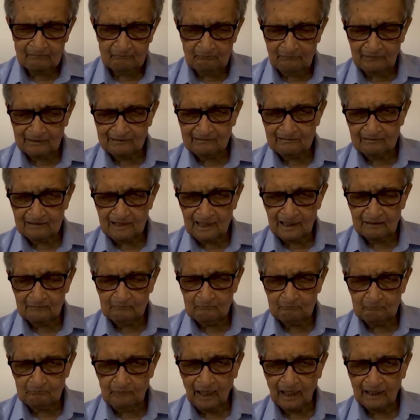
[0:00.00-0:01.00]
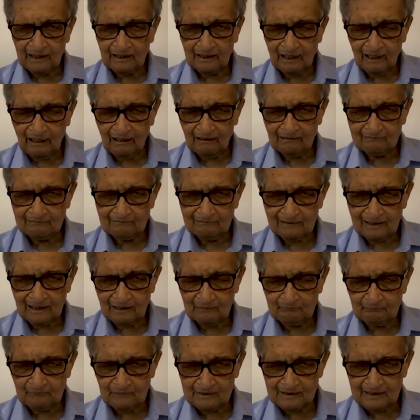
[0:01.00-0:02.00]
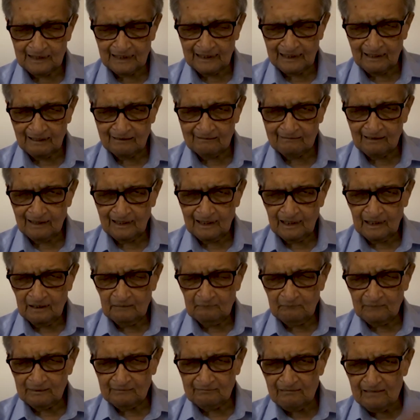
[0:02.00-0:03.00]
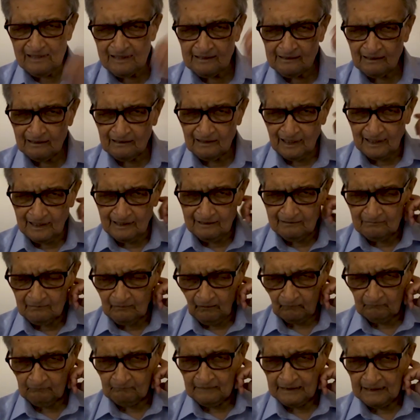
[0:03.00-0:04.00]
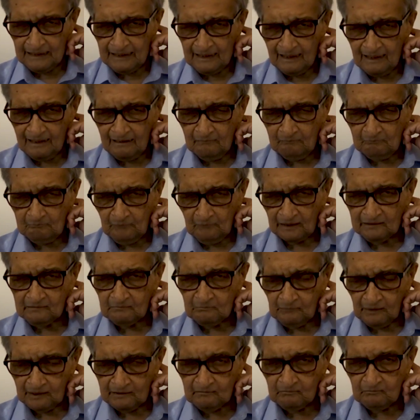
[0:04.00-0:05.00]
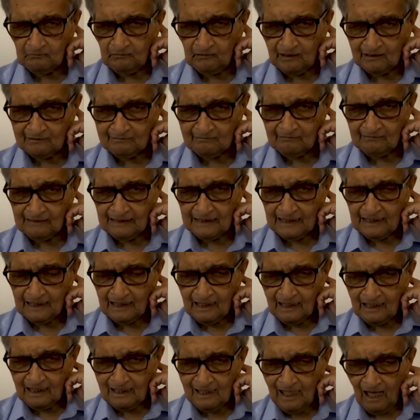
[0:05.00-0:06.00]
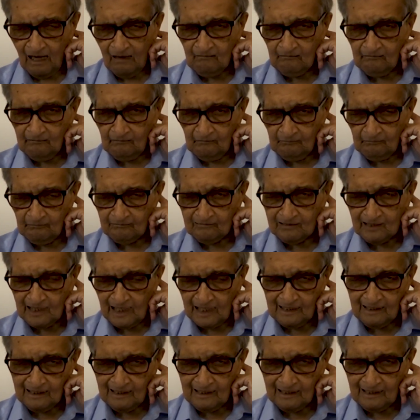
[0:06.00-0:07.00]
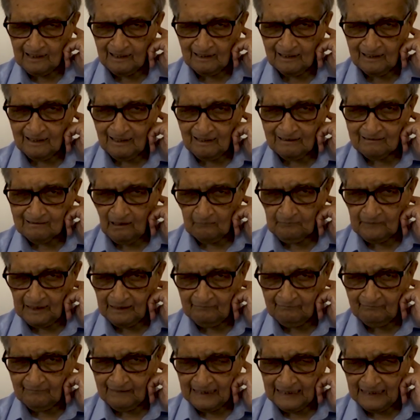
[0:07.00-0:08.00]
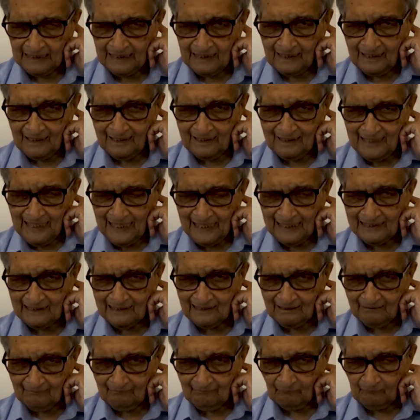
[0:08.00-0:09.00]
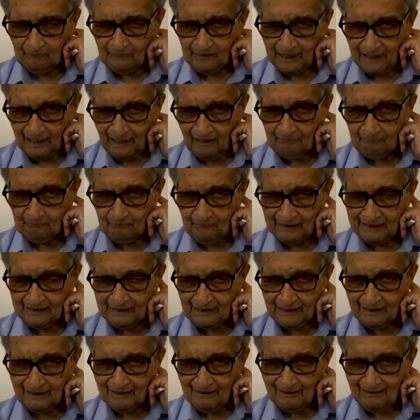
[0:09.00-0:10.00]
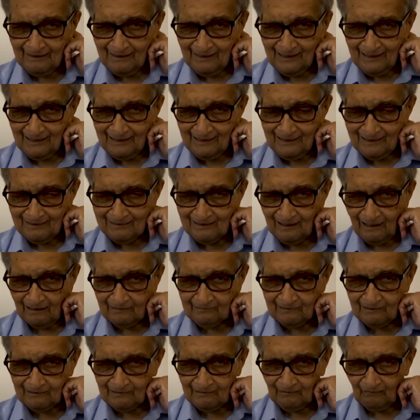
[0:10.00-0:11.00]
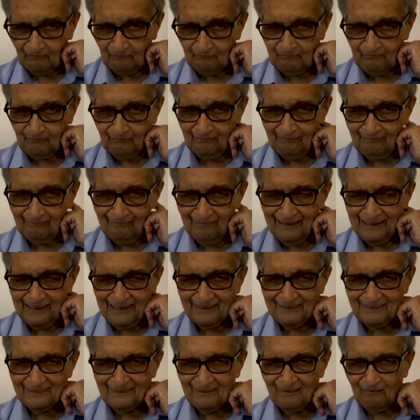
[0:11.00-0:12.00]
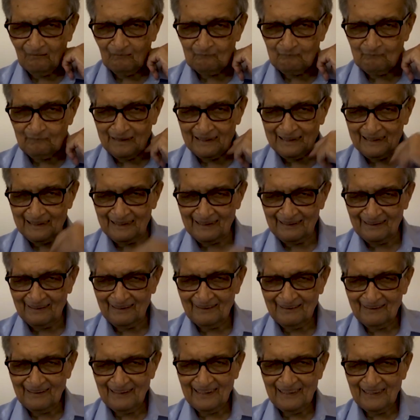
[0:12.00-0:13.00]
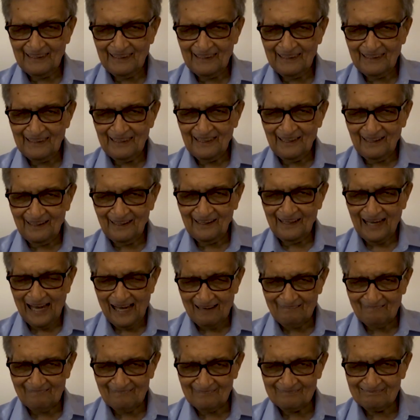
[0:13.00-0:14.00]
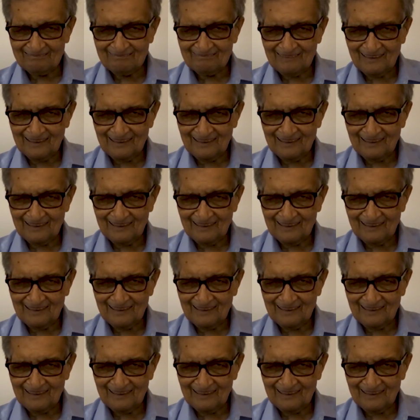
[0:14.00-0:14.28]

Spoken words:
but still, by and large, that was the case. But recently it's got much, much worse. Now, if you say something negative of the government, the chances of your being harassed